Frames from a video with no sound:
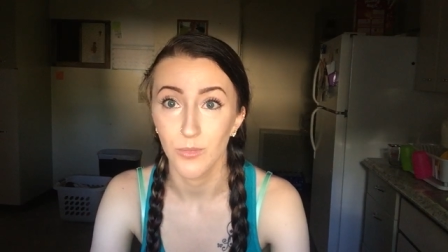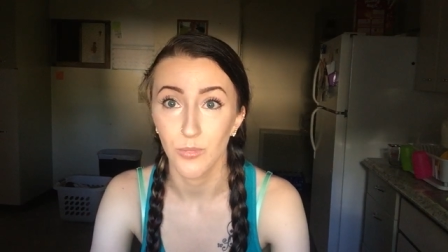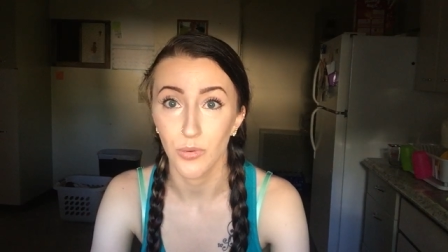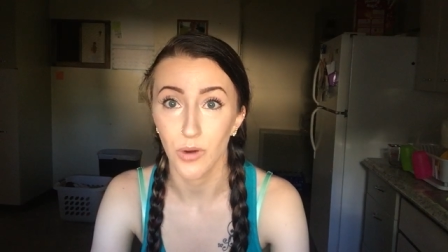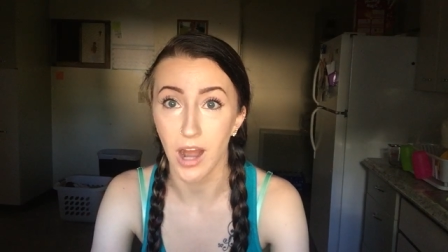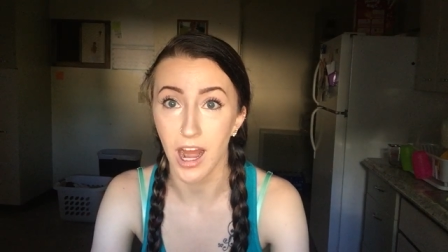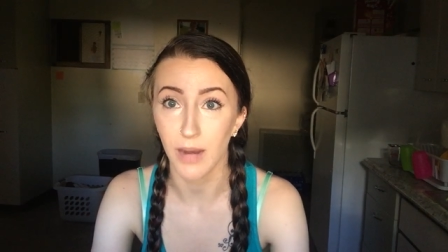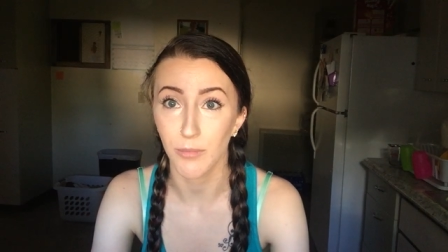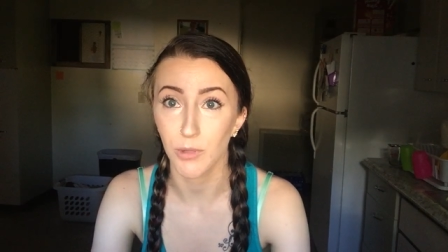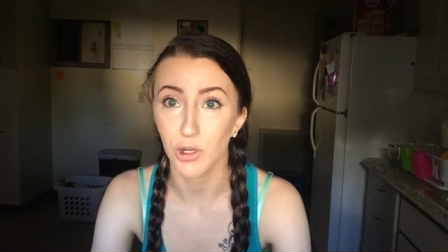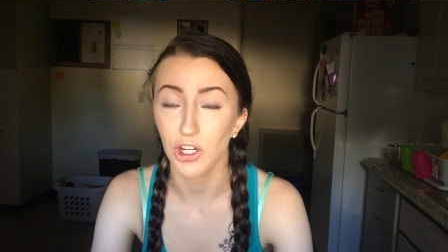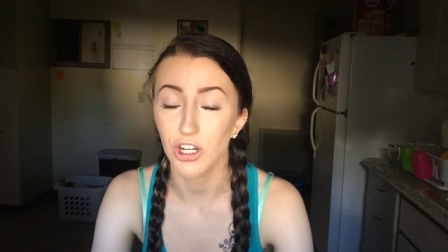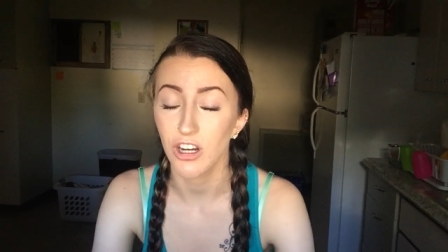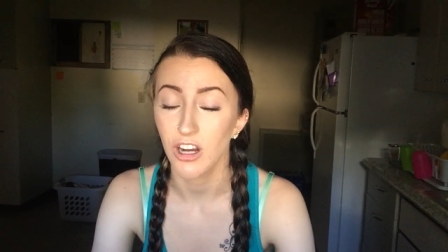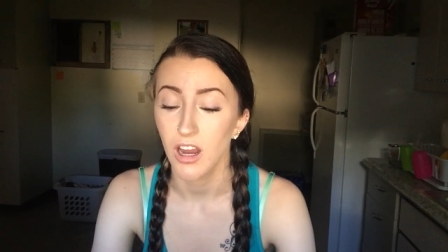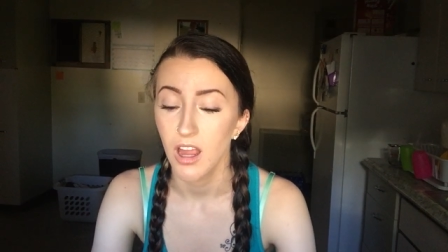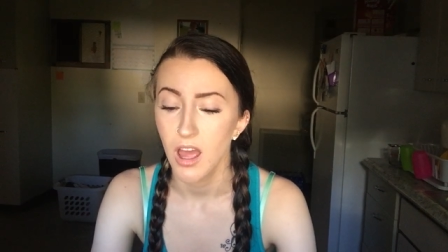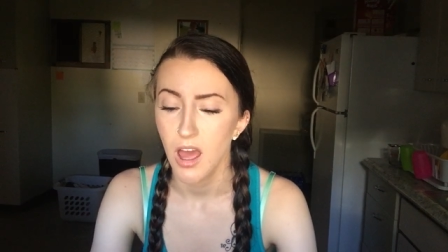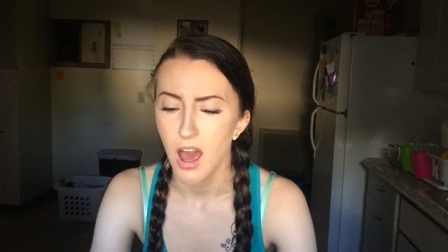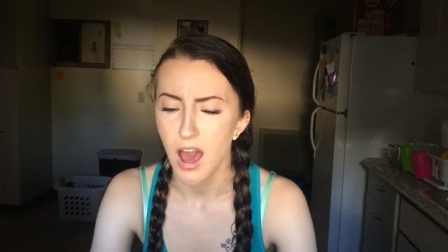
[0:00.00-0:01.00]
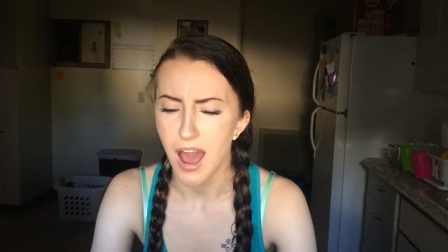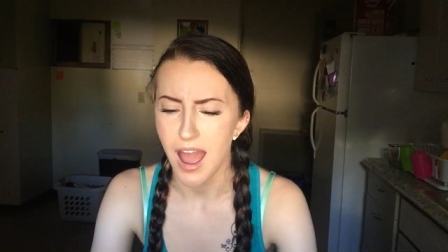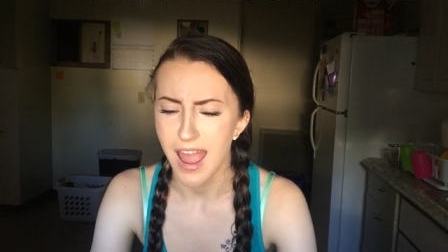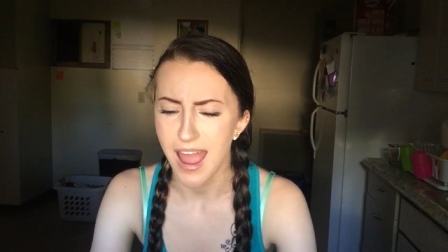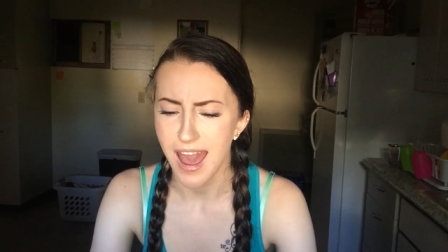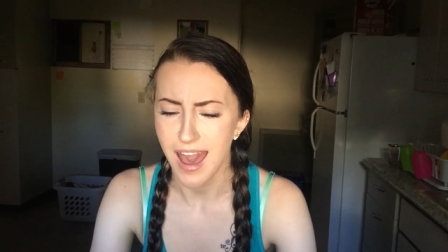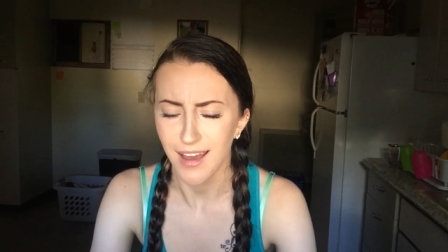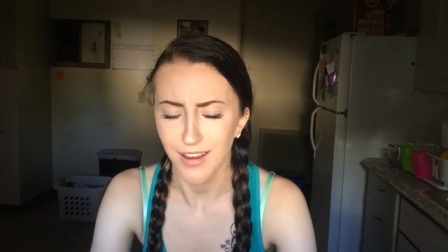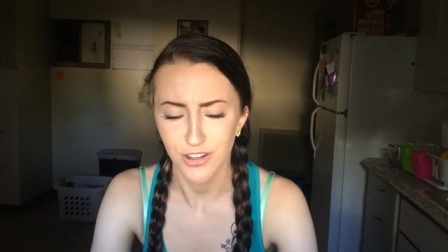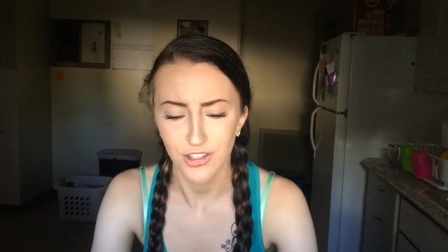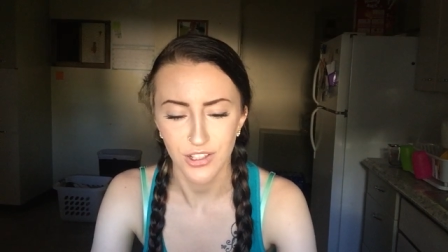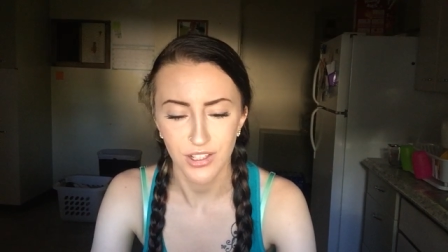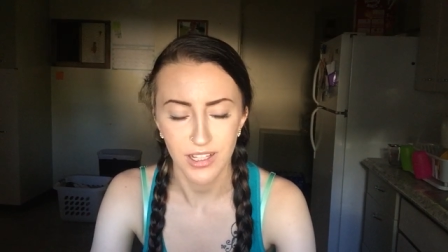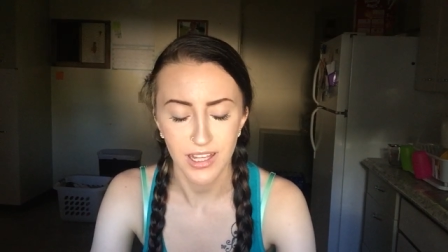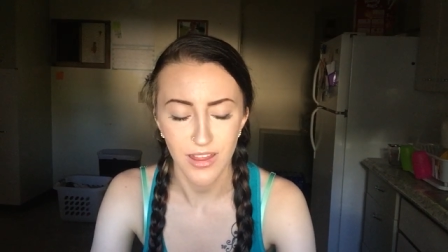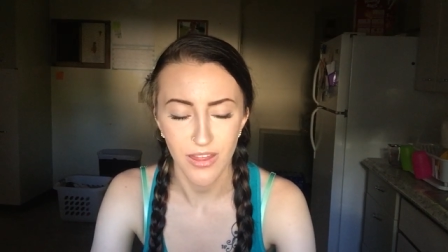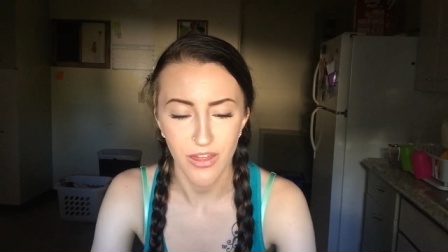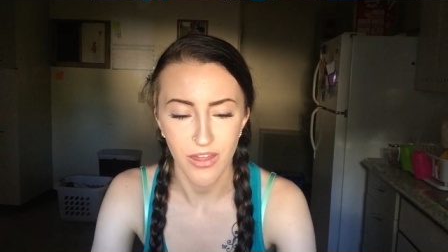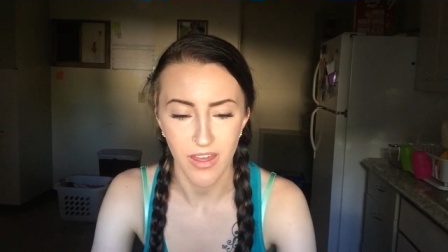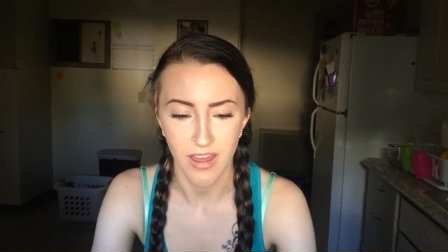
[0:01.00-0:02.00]
primer. I
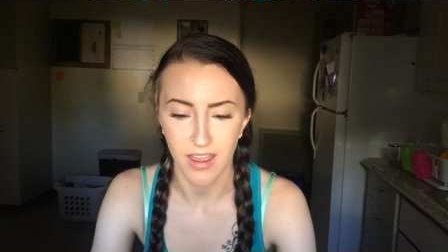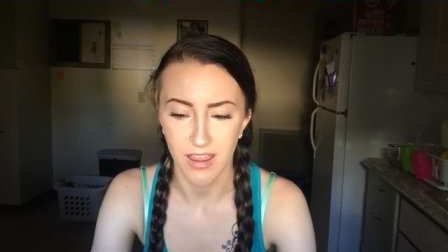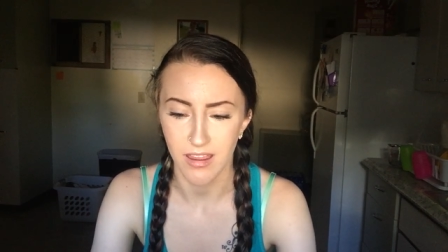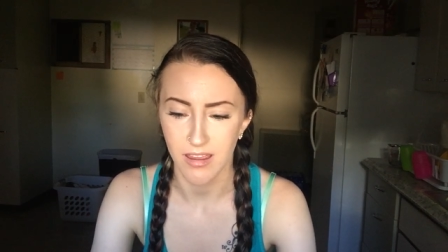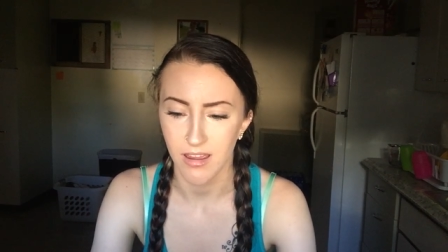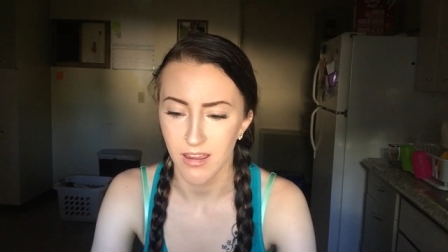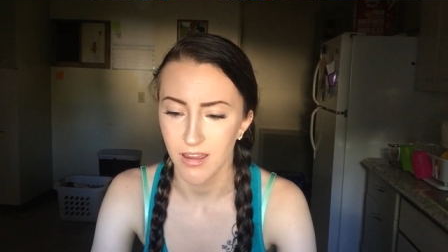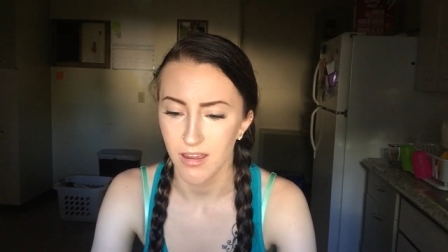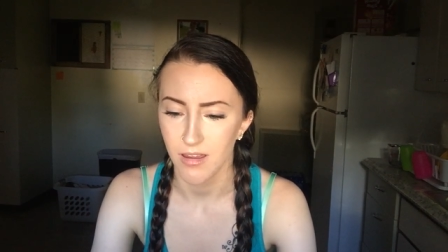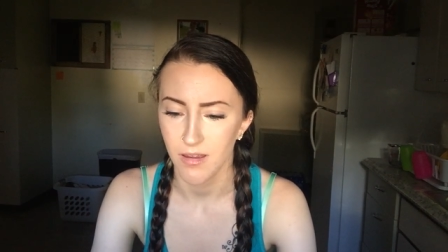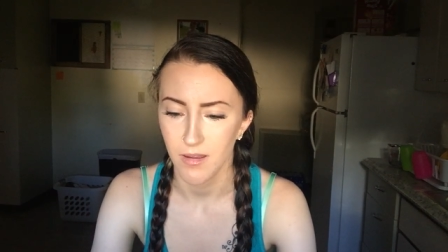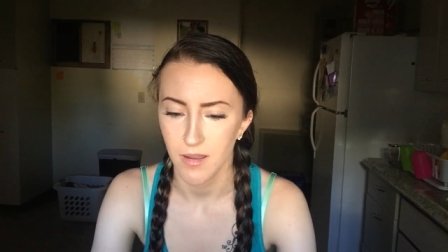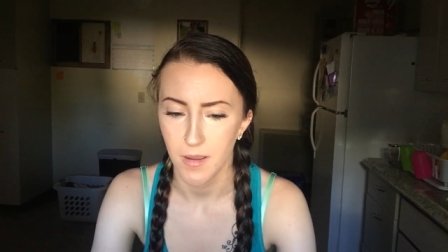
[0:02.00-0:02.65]
actually think,